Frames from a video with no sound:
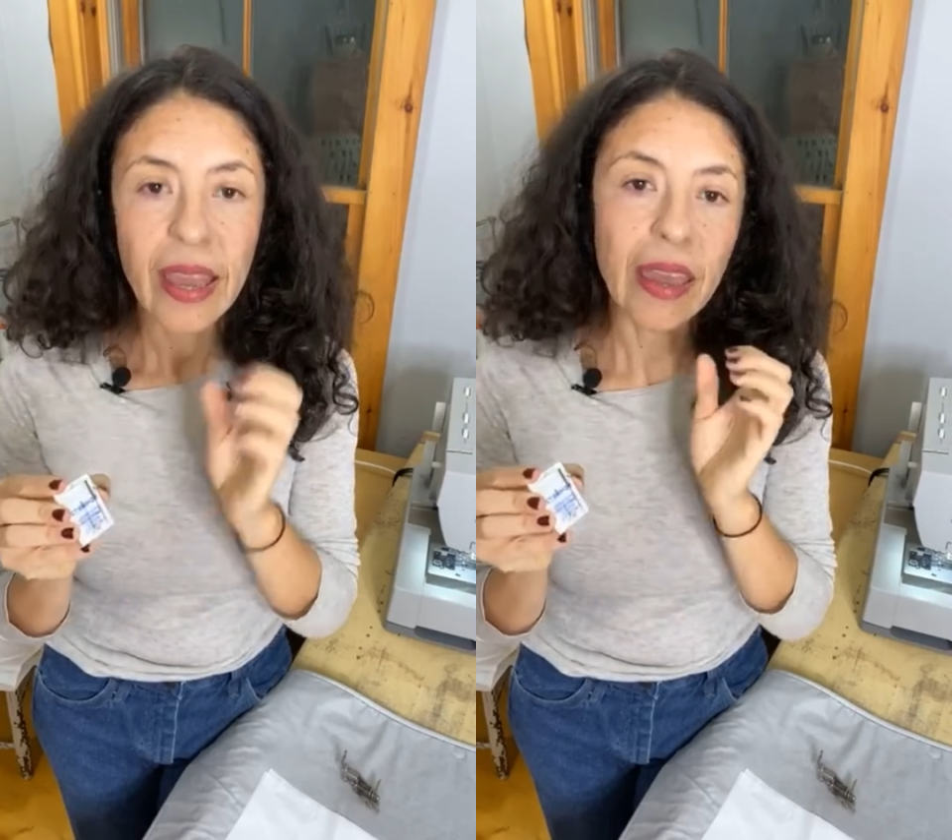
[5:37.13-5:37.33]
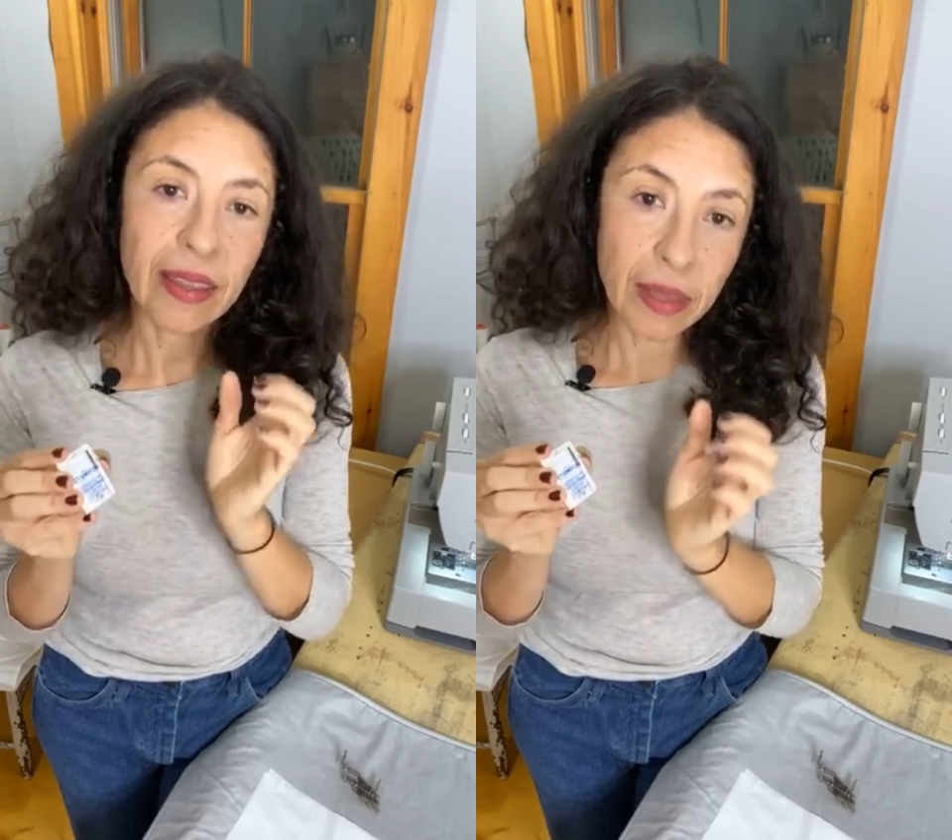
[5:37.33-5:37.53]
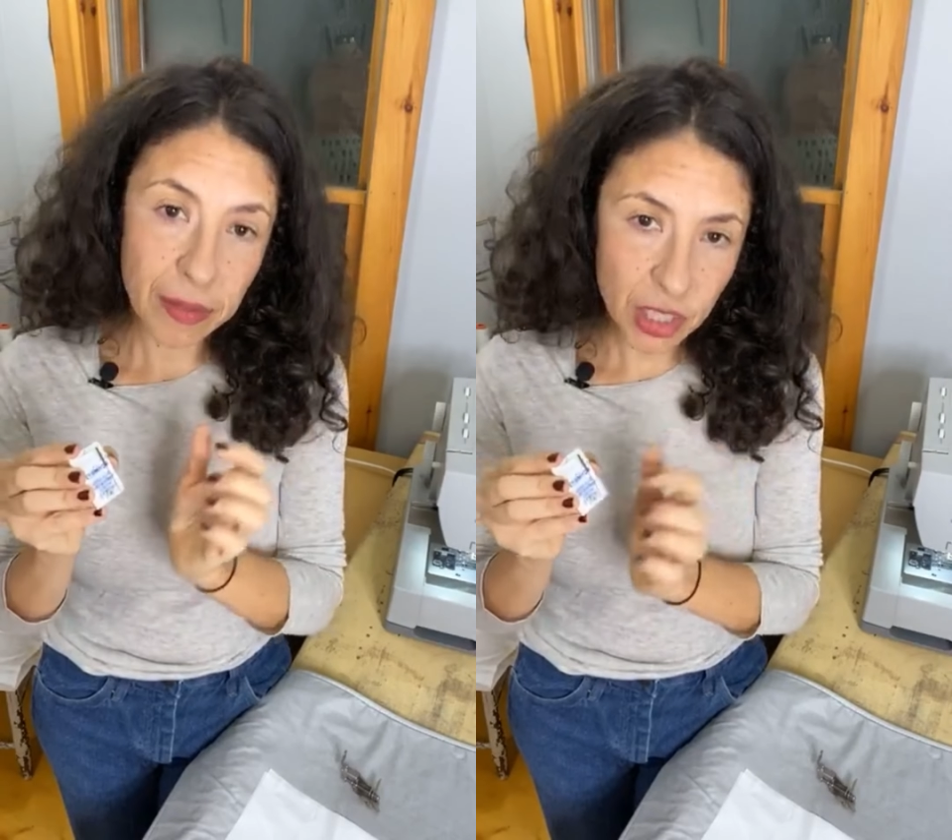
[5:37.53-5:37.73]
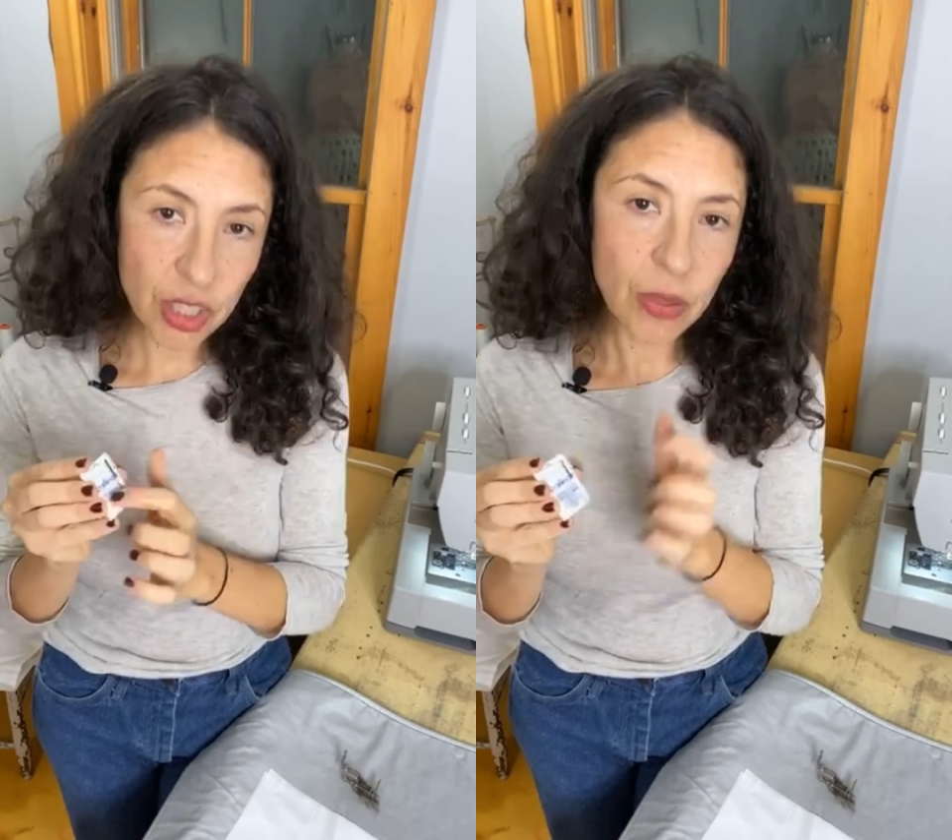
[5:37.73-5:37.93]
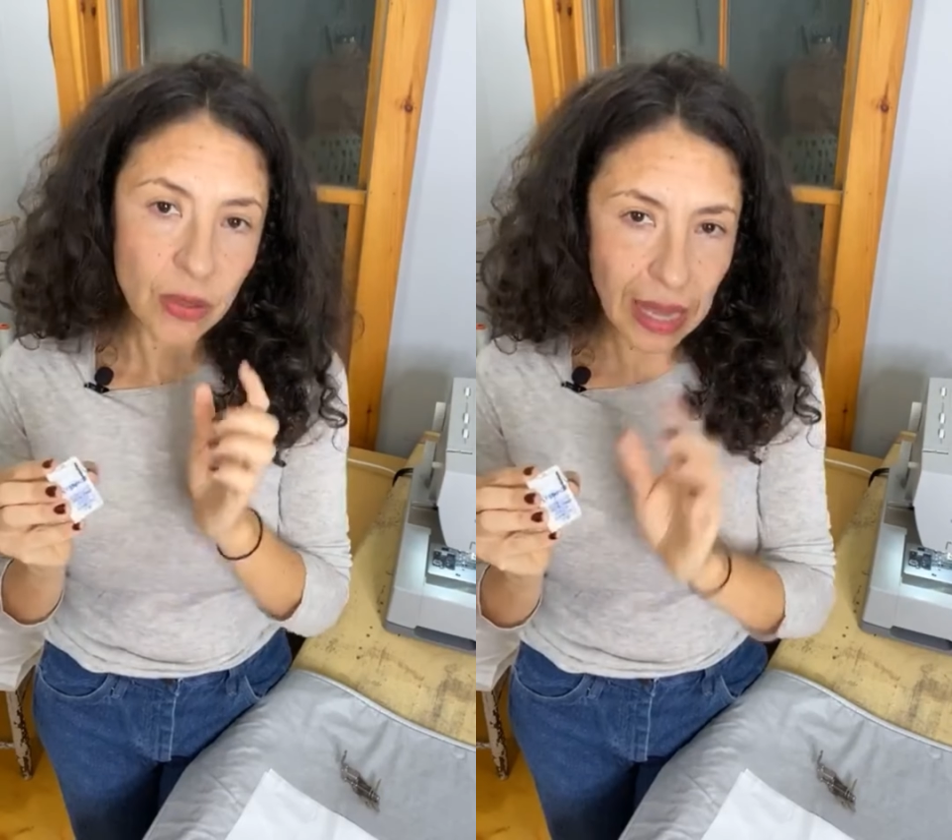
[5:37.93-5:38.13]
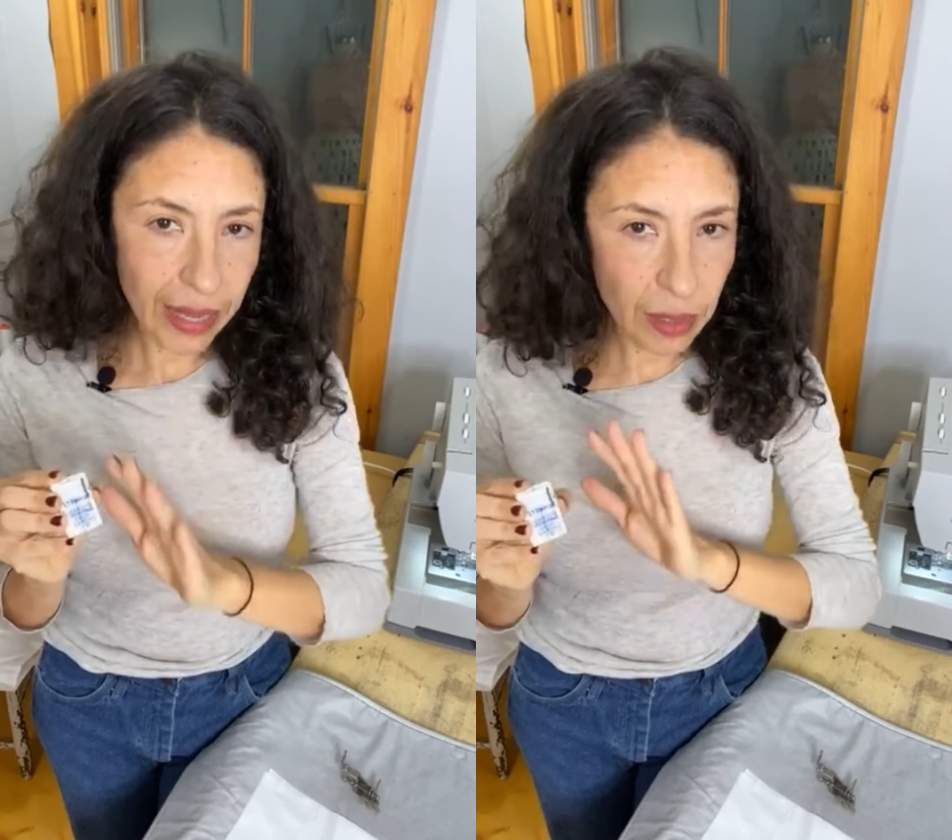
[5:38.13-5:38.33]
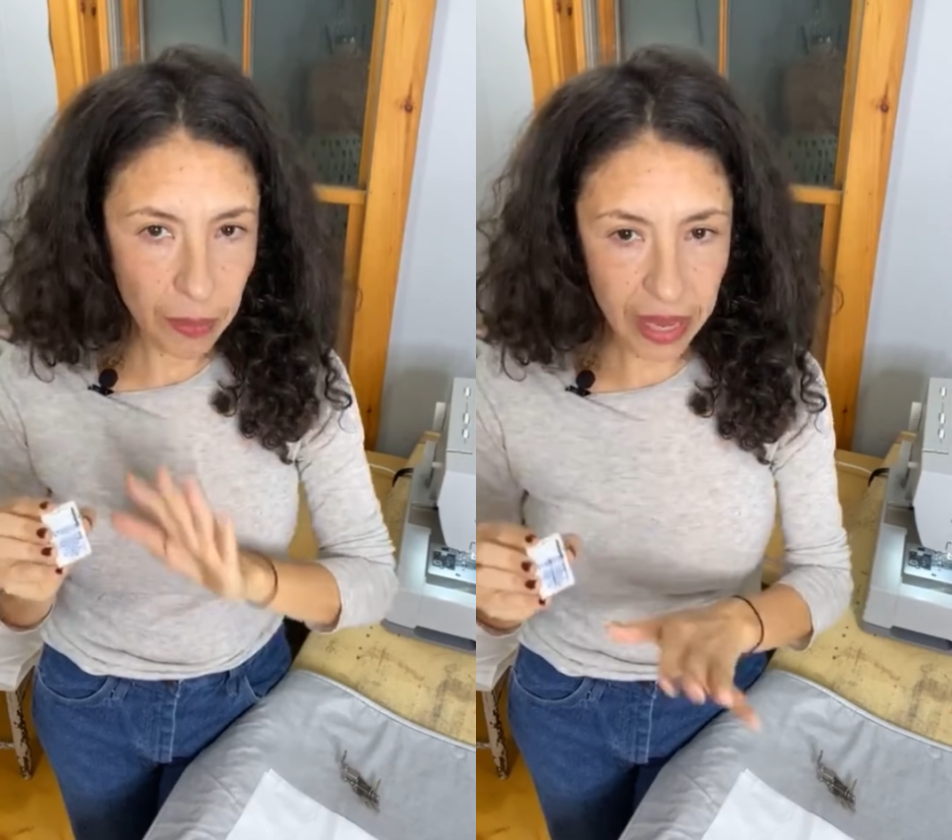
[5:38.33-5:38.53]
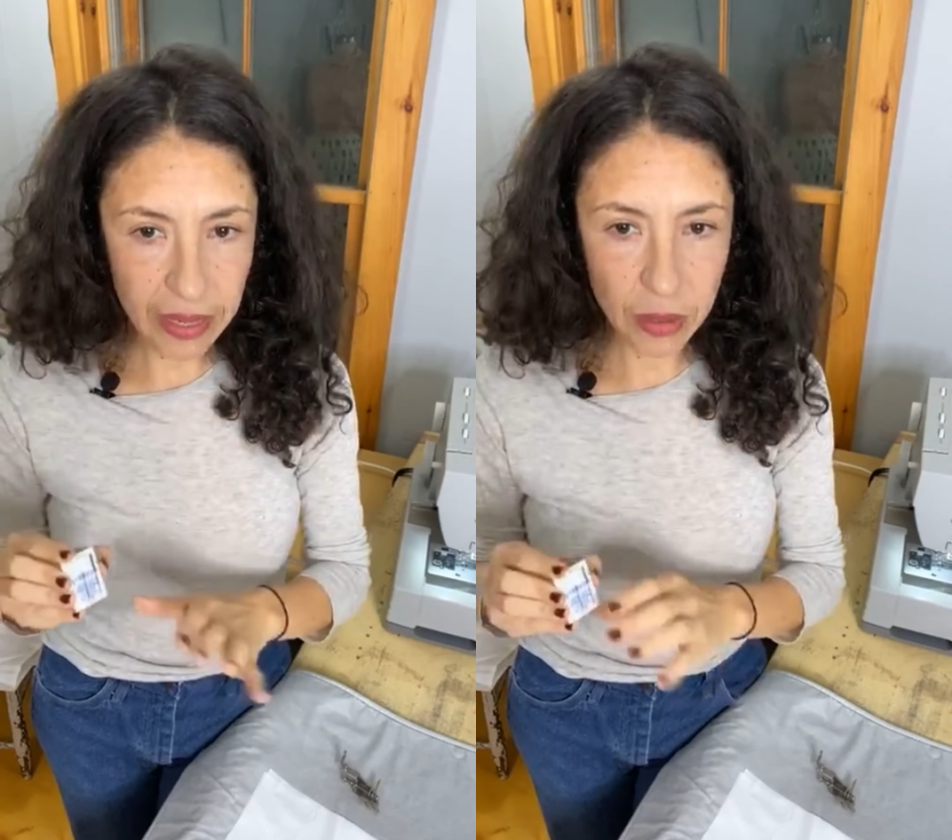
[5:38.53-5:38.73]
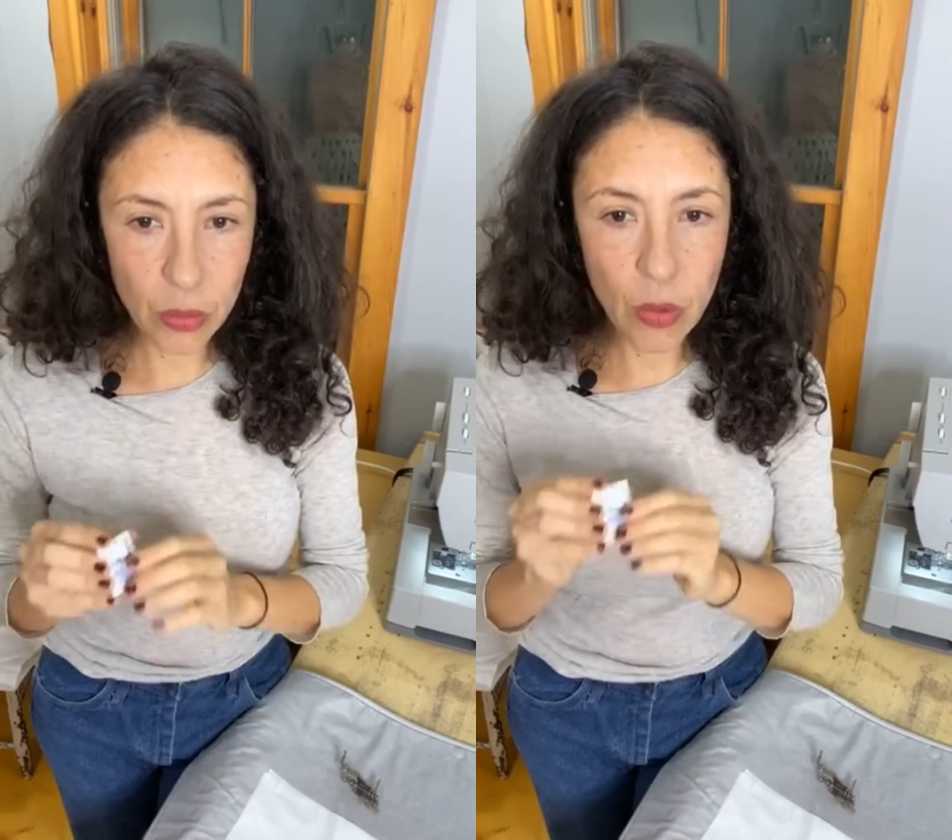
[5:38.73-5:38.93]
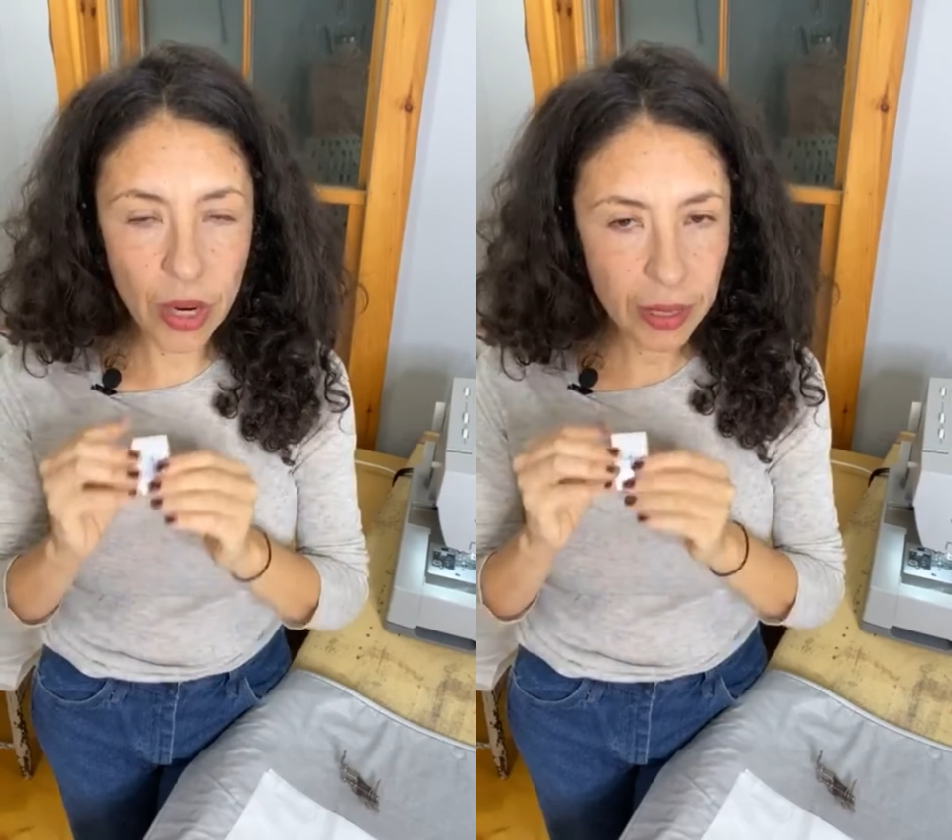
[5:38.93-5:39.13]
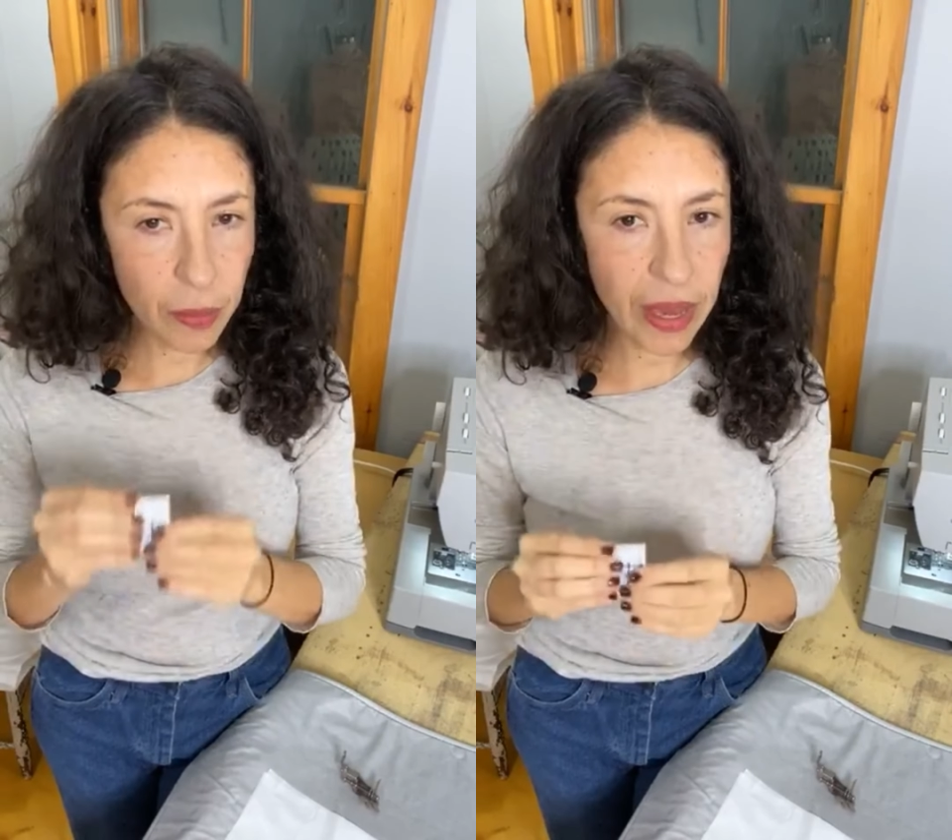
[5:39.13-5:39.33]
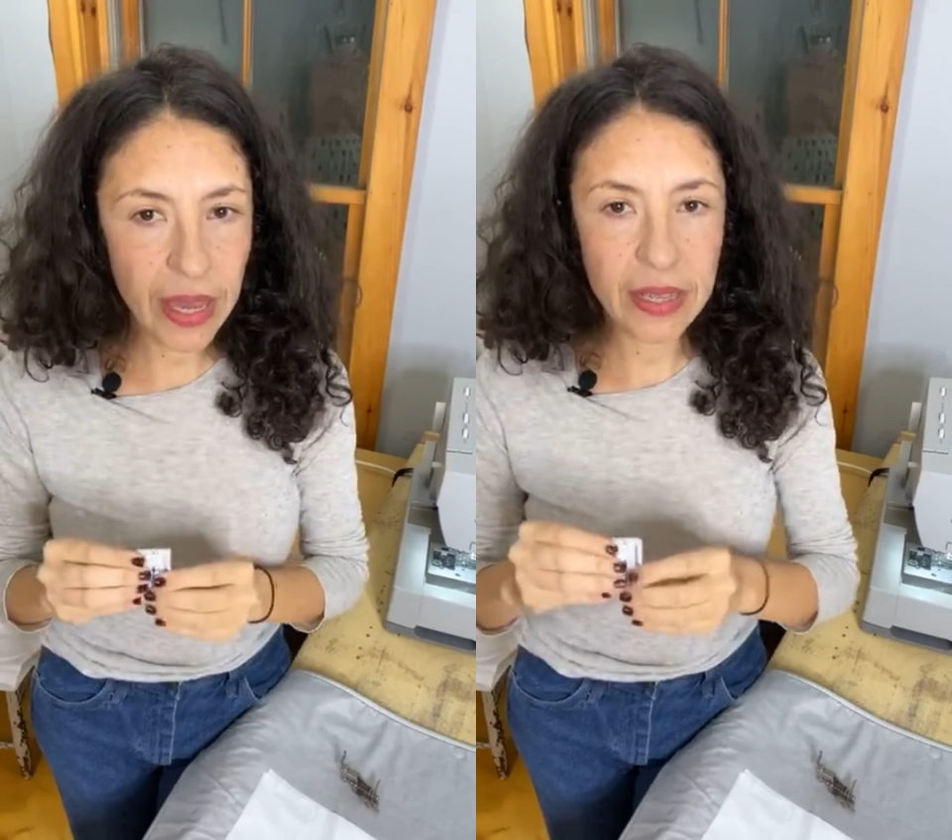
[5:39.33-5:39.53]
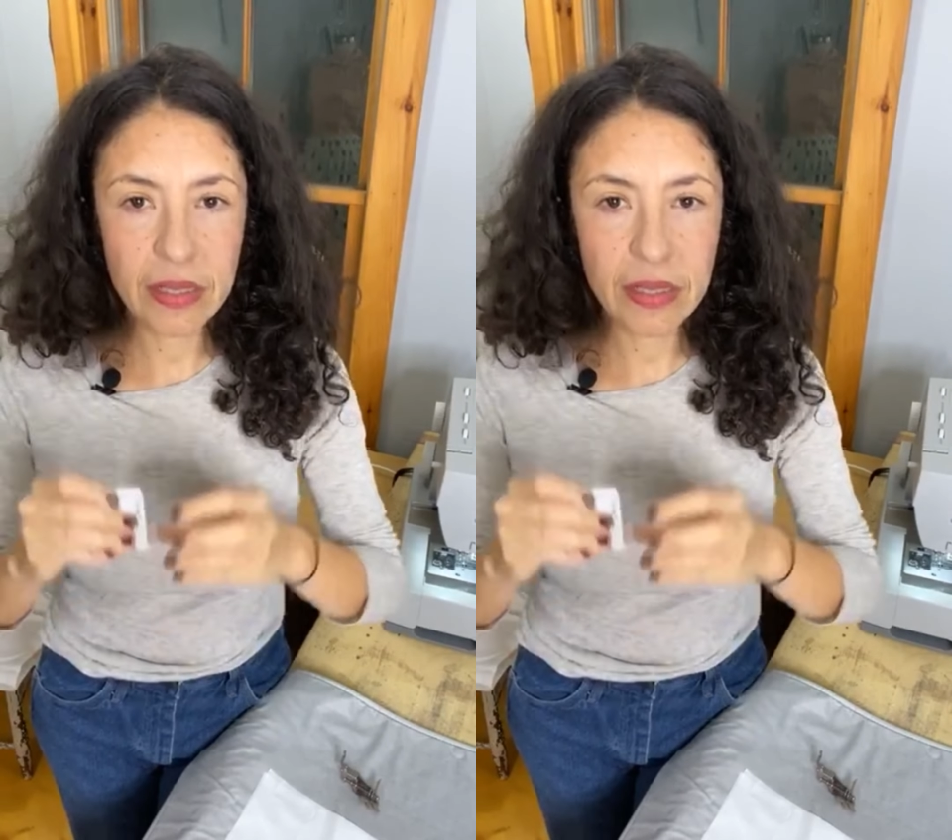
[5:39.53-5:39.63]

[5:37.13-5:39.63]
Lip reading: and the machine will like better, it will work better,